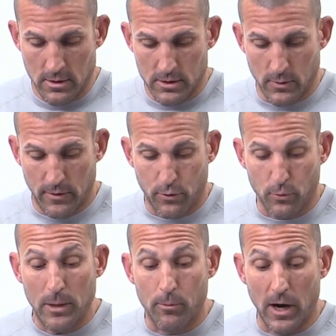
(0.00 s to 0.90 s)
So we have
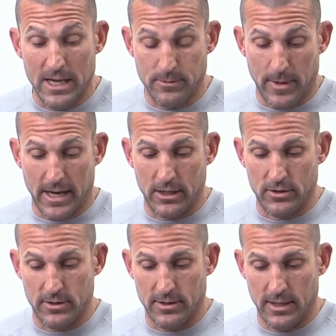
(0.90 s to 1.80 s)
3 prize
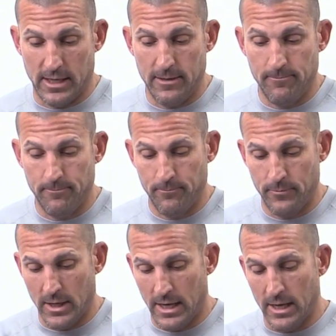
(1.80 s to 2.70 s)
packages today,
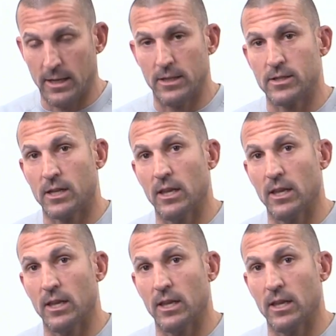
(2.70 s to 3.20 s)
and it's a